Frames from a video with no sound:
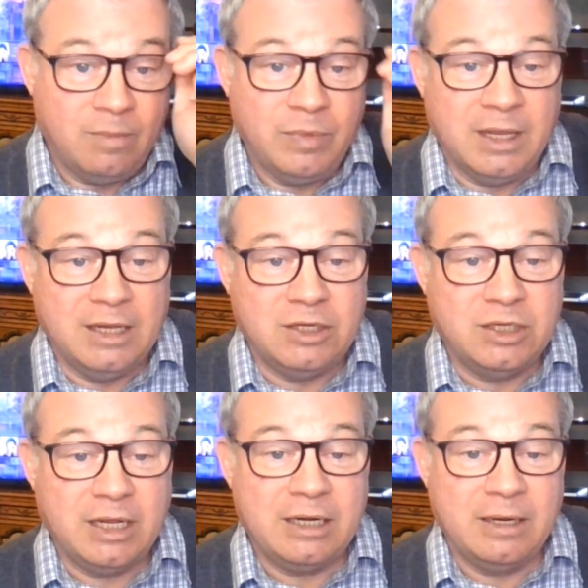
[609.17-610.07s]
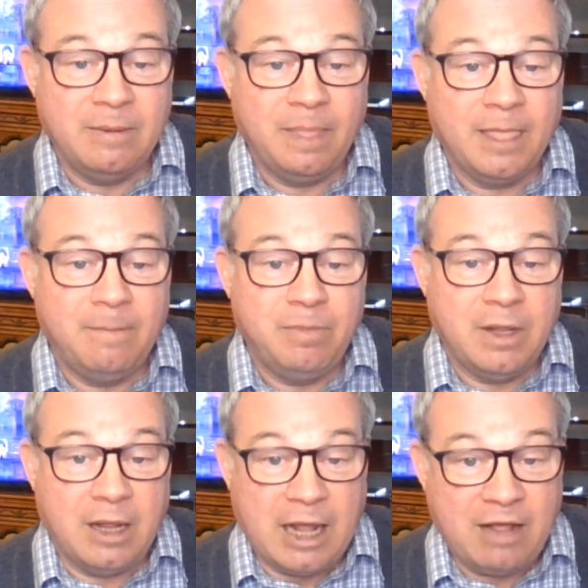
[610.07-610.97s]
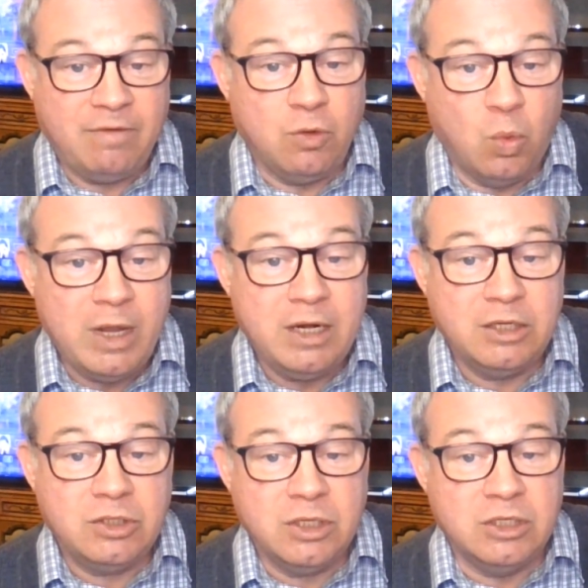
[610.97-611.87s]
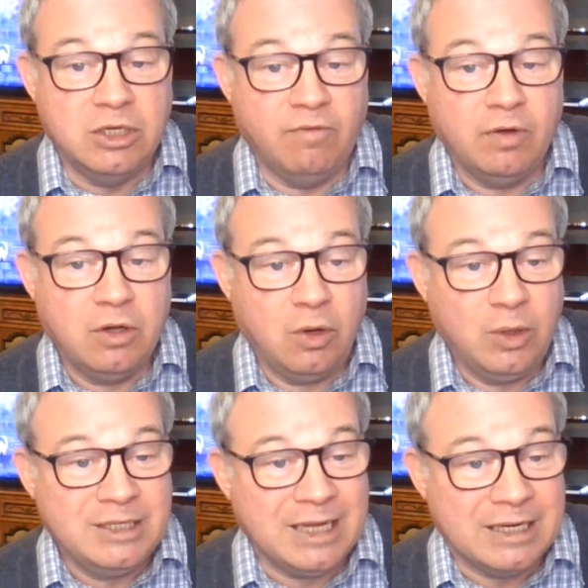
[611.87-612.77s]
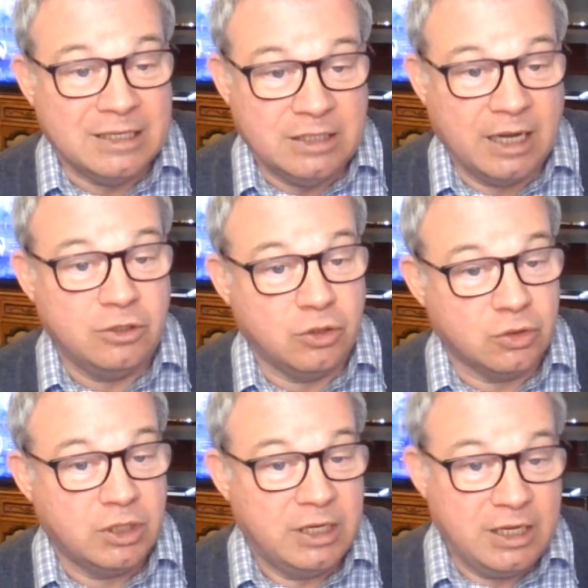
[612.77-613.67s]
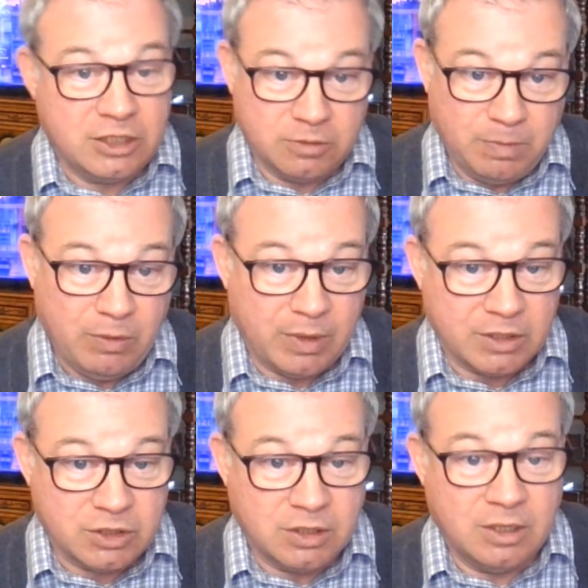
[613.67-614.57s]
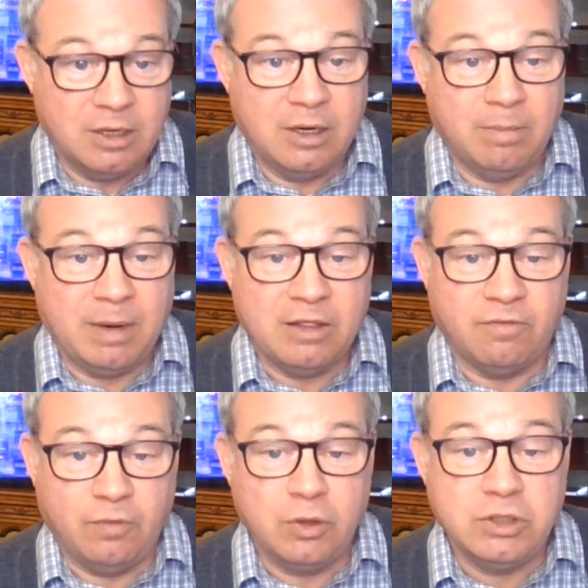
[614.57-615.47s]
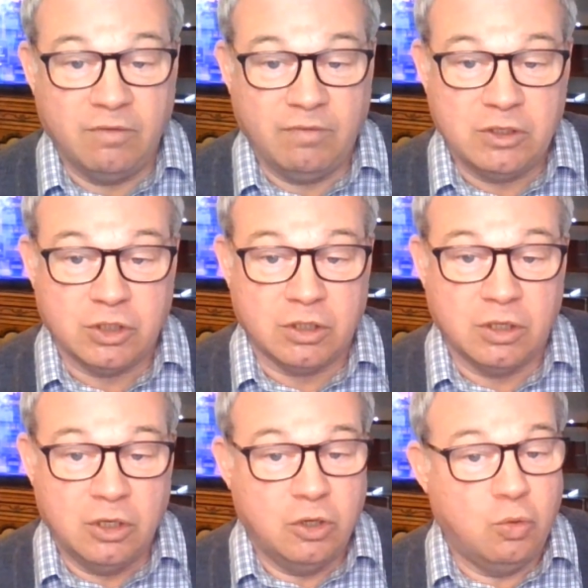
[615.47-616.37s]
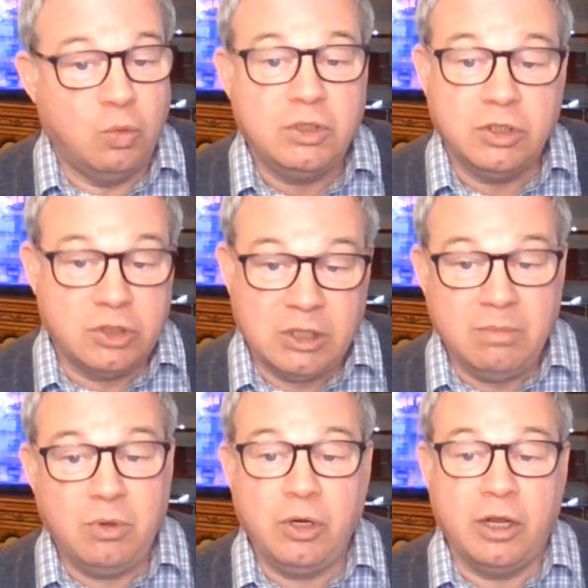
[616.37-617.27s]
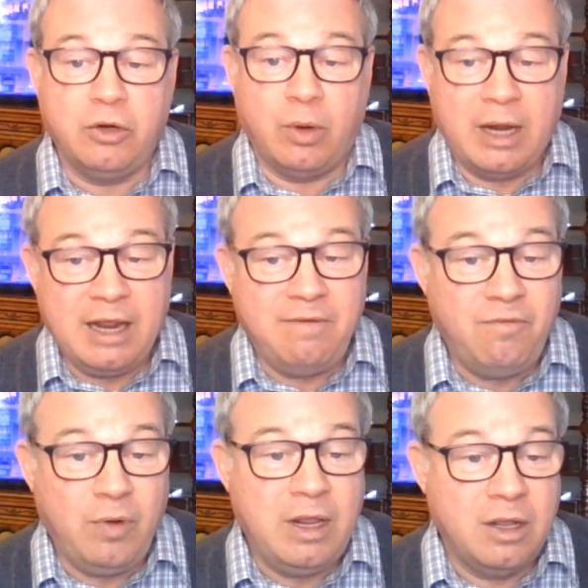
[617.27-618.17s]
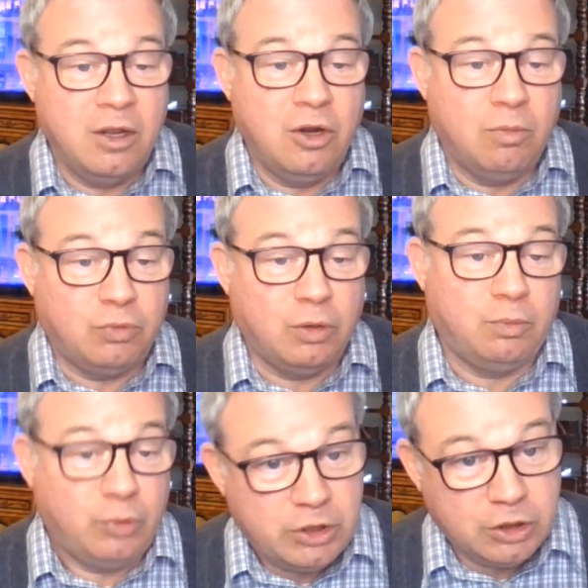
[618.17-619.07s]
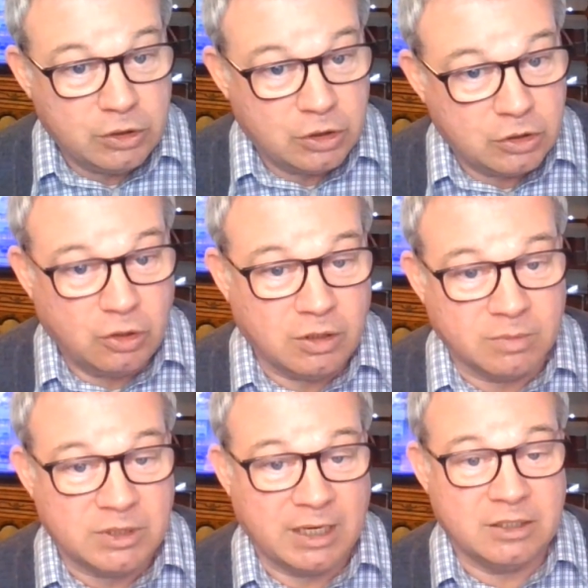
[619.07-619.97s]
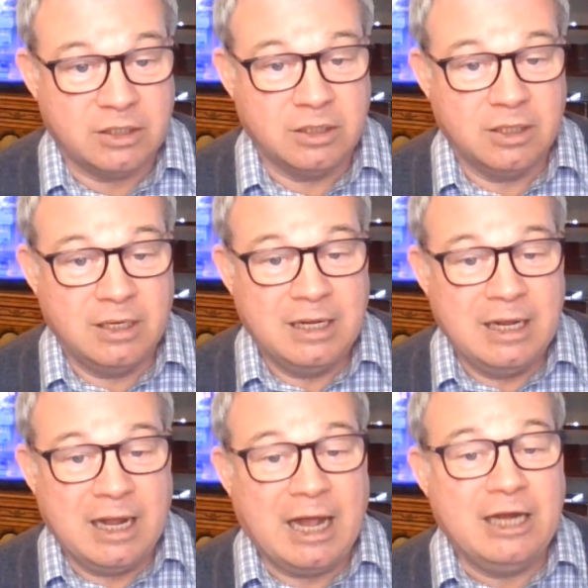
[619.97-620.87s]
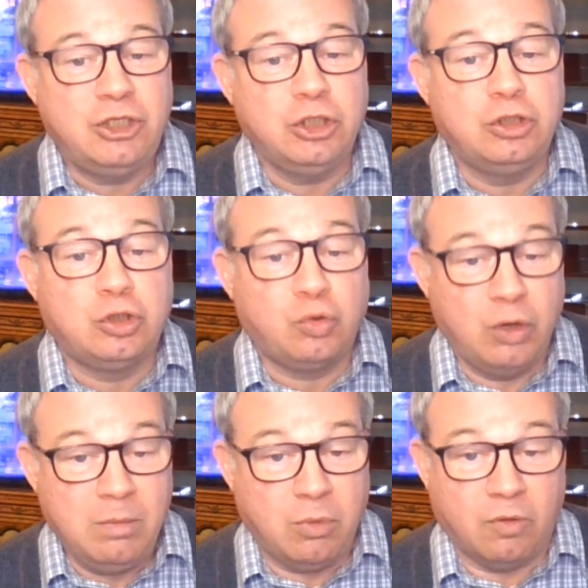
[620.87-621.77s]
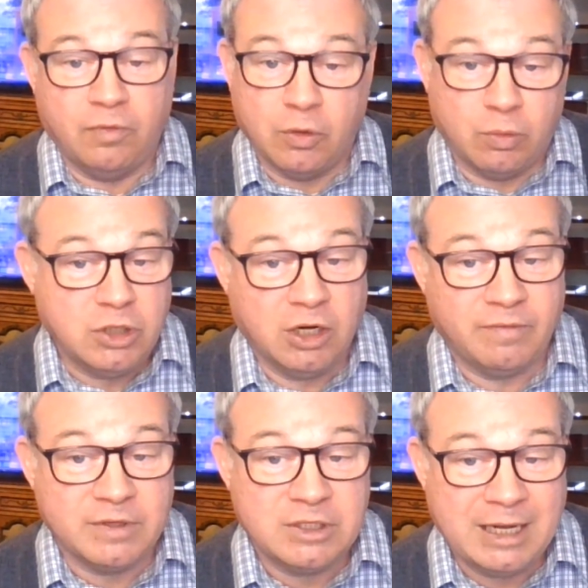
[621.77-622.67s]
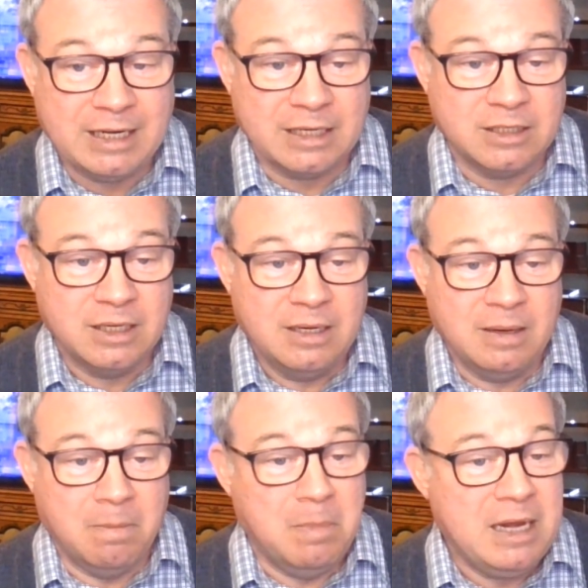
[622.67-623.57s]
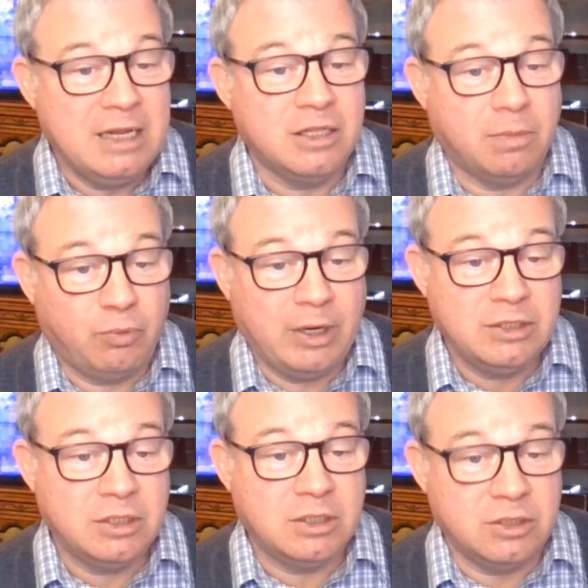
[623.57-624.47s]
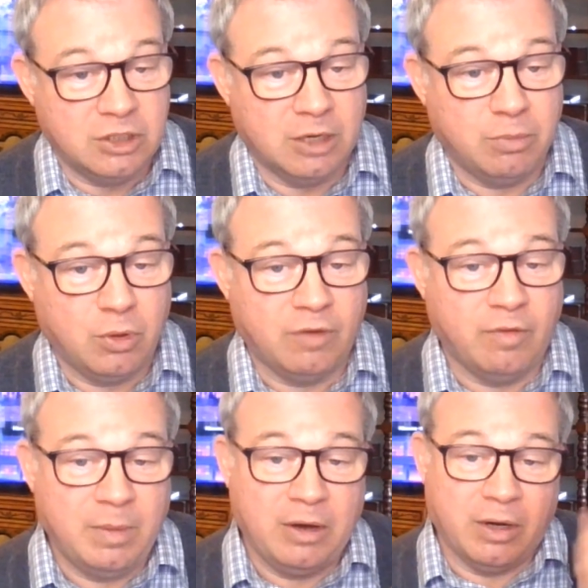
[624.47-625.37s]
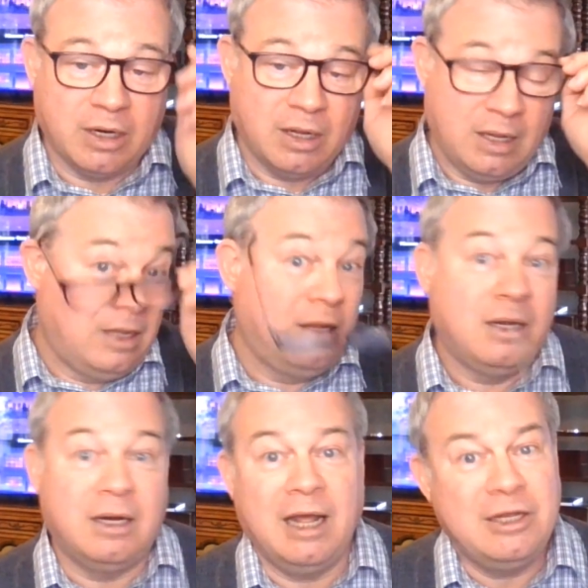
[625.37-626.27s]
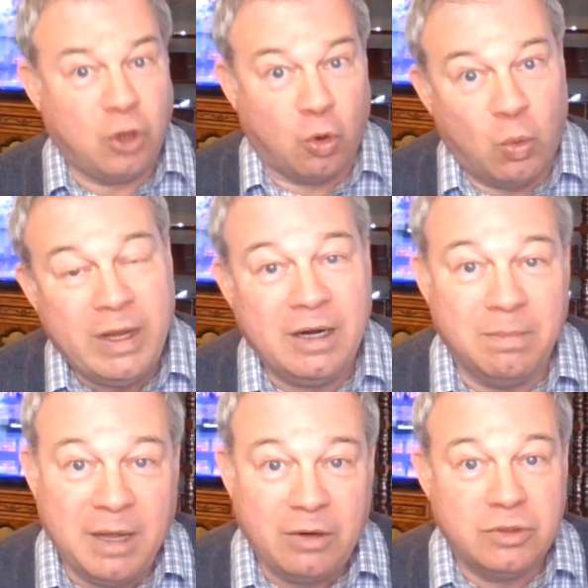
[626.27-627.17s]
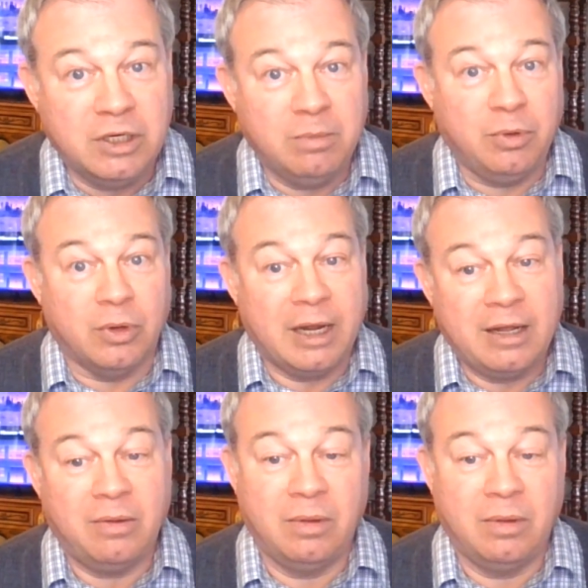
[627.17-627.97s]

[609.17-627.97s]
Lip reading: He said, having witnessed the difficulties and dangers experienced by the first convention, which assembled under every propitious circumstance, I should tremble for the result of a second, meeting in the present temper of America. Guys, are we in a better temper now?